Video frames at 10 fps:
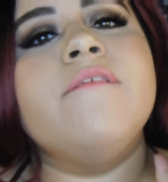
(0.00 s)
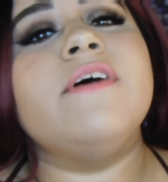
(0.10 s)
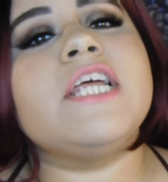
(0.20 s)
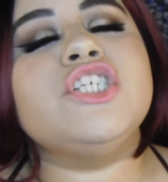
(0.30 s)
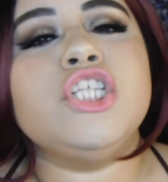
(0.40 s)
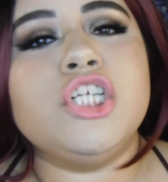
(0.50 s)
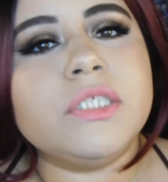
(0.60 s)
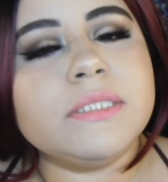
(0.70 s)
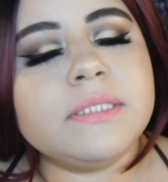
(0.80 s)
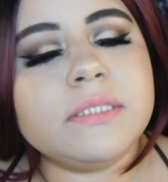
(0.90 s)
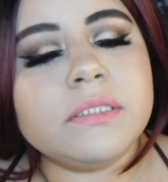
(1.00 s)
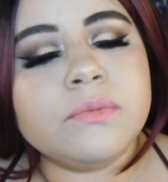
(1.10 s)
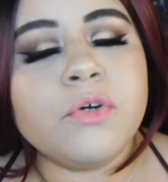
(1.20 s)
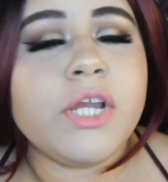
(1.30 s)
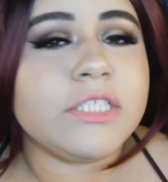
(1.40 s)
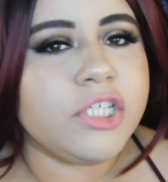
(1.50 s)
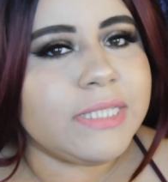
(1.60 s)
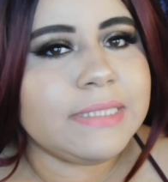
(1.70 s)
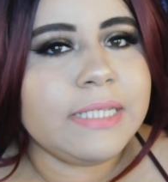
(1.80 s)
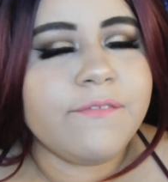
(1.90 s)
if it actually looks, well, you guys are going
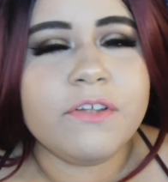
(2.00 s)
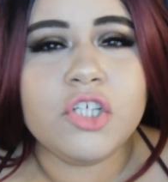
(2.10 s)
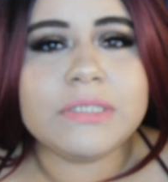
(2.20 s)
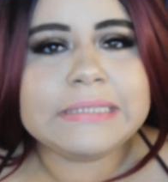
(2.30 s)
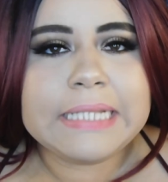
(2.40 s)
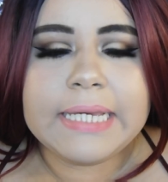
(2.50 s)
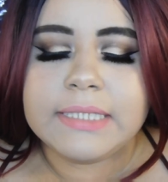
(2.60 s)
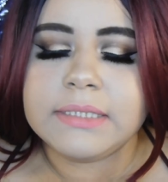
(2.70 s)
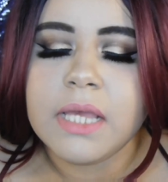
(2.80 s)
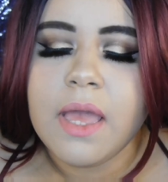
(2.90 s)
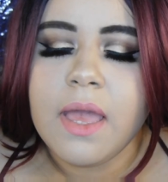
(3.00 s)
to see if it looks nice,